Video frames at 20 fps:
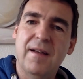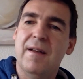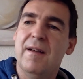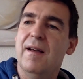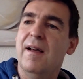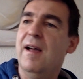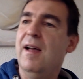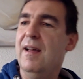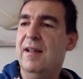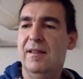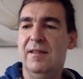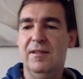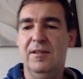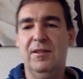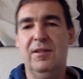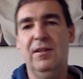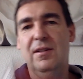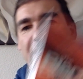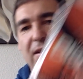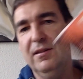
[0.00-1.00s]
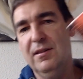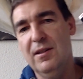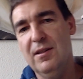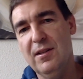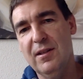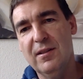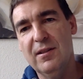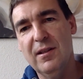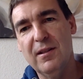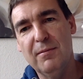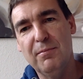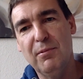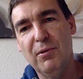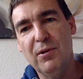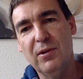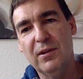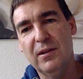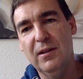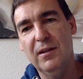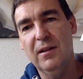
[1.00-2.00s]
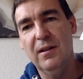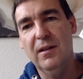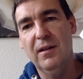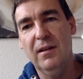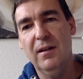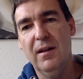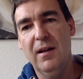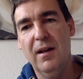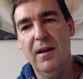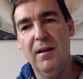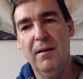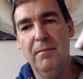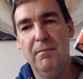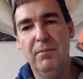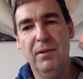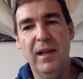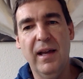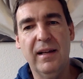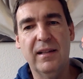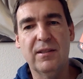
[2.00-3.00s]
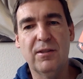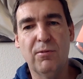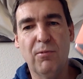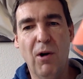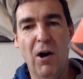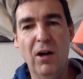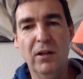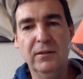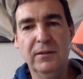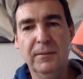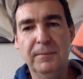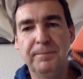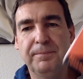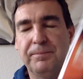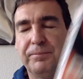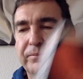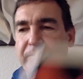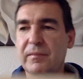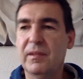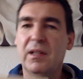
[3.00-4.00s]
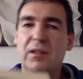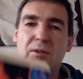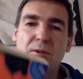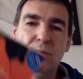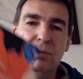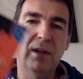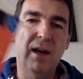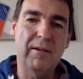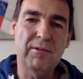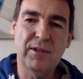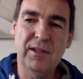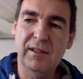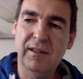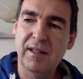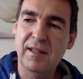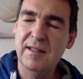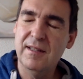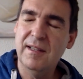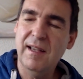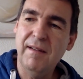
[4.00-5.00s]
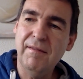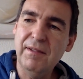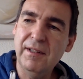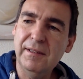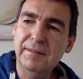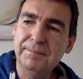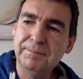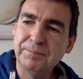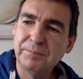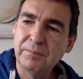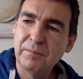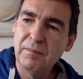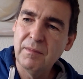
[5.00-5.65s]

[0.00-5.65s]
And this is this book, the Black Swan, 2007.